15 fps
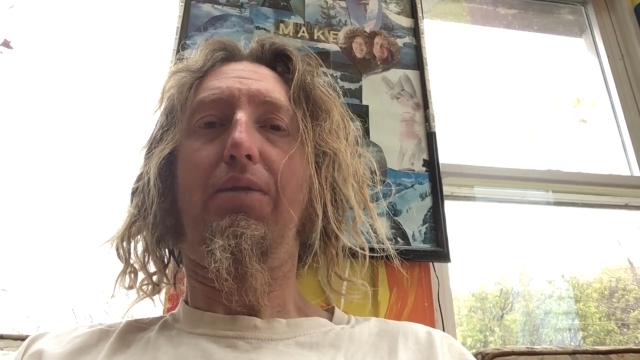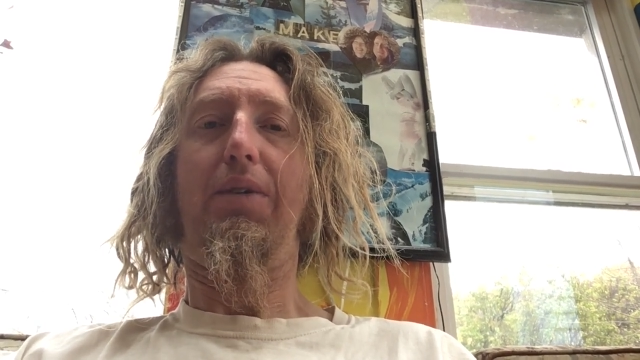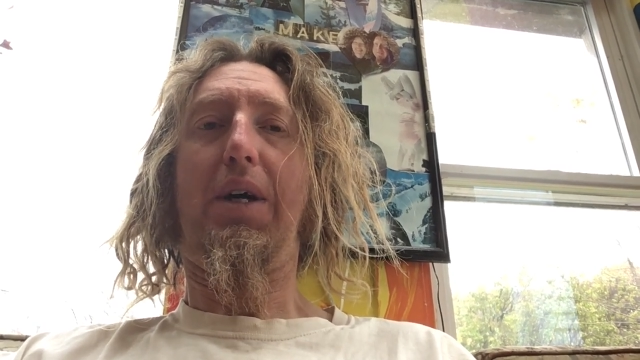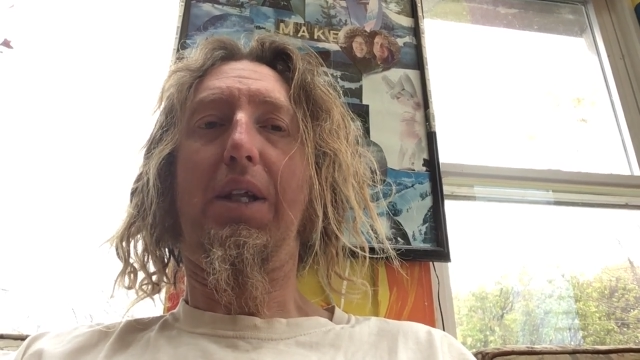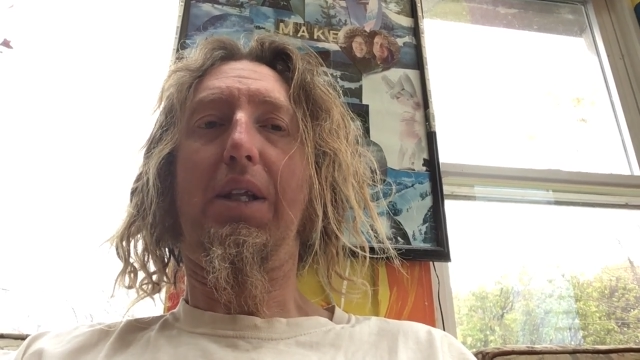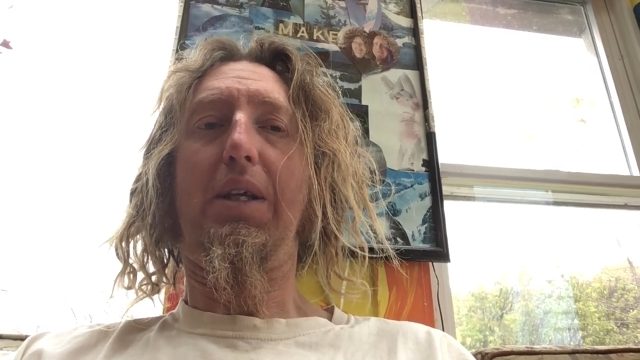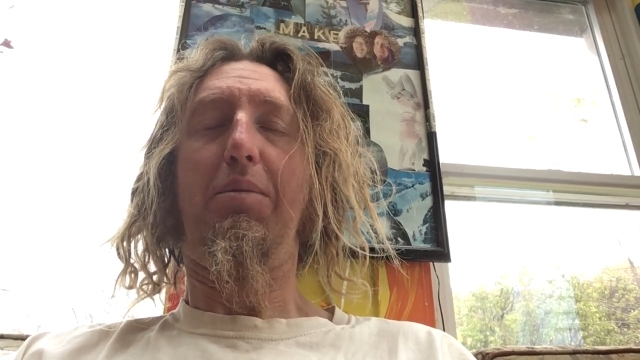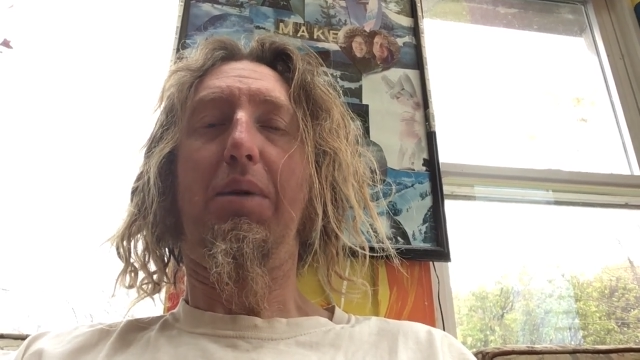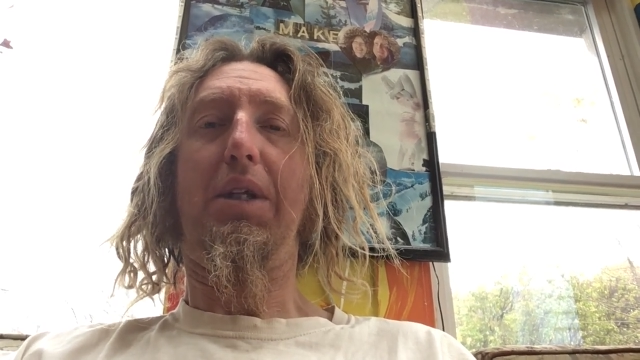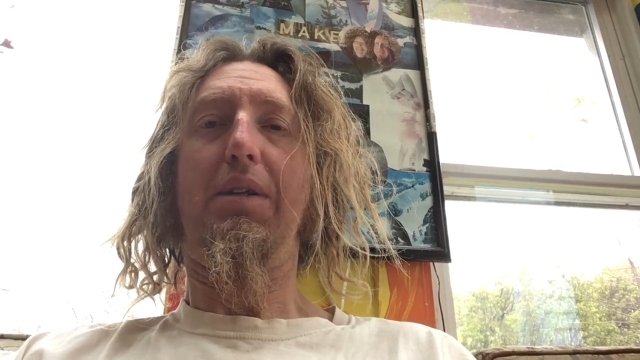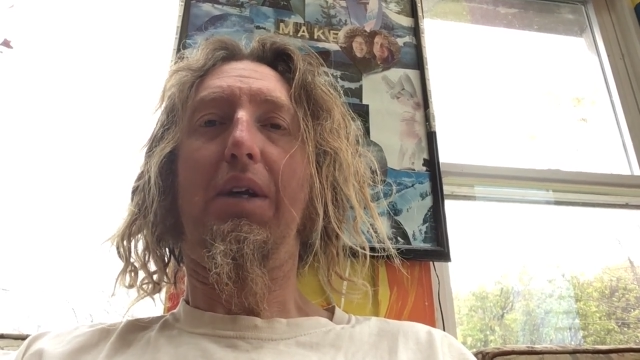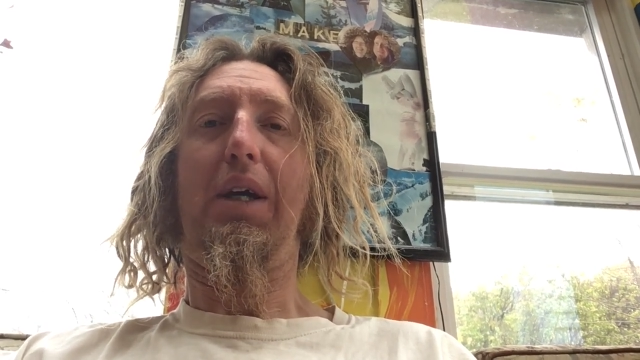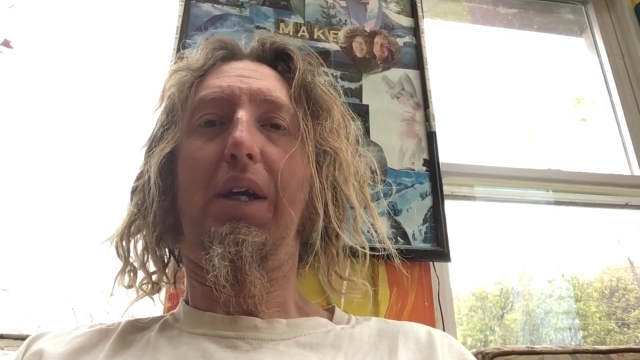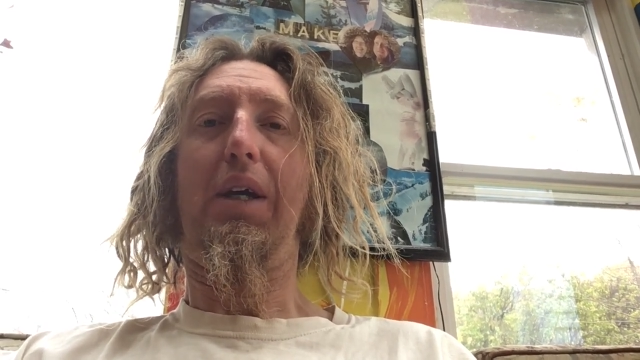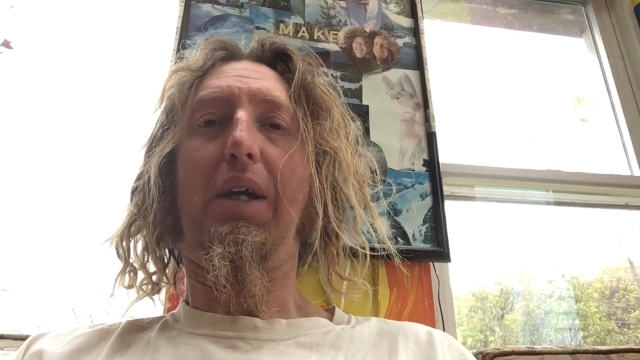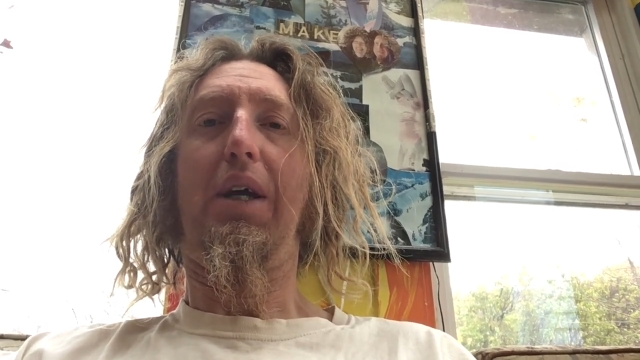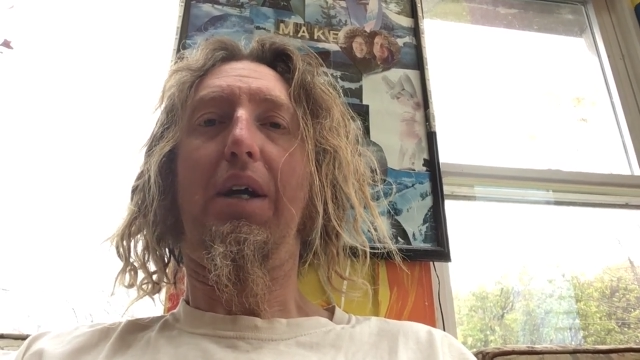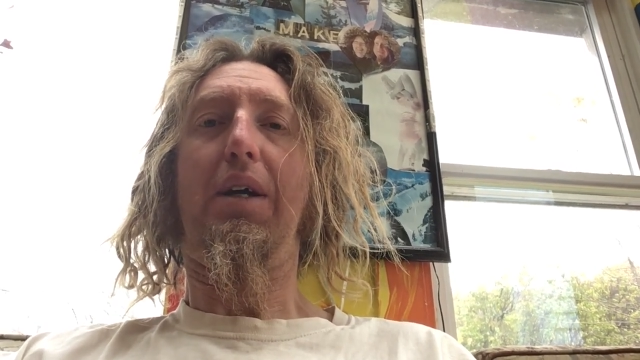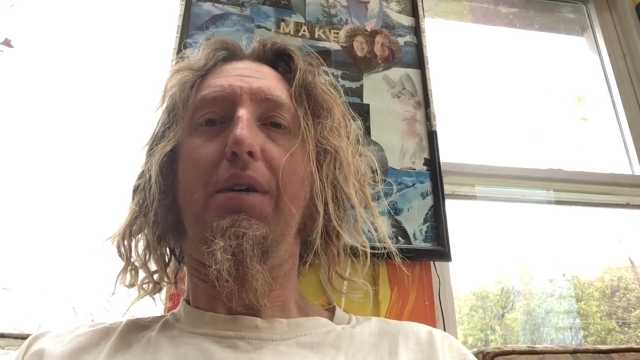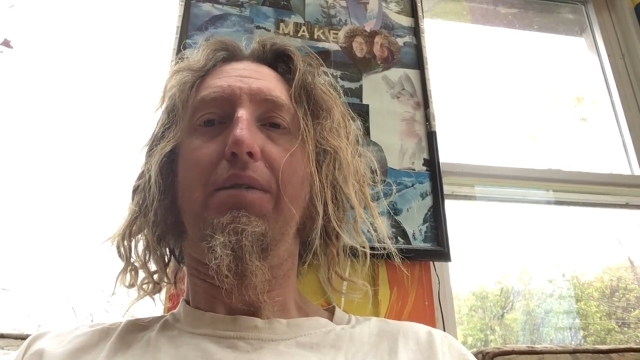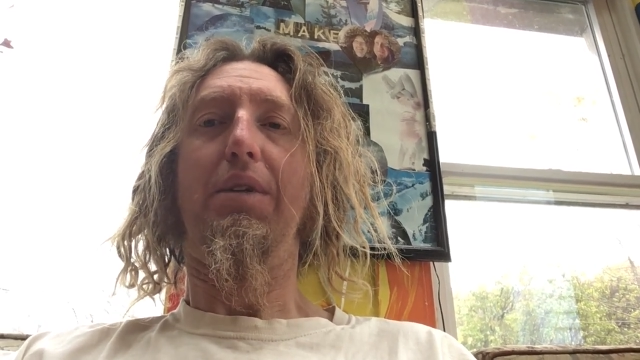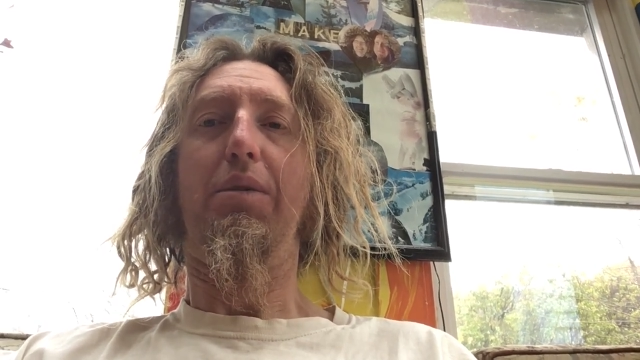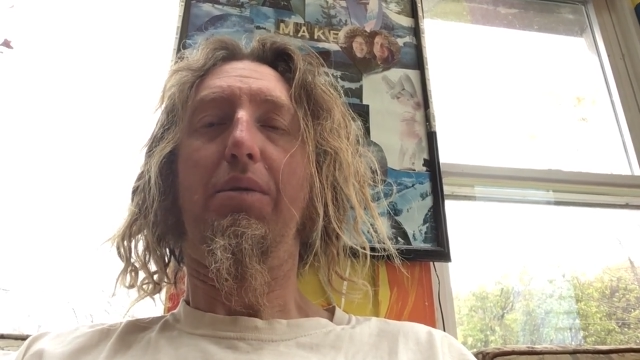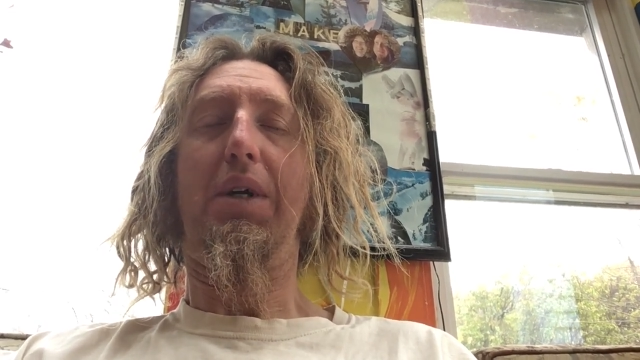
finally being taken care of in the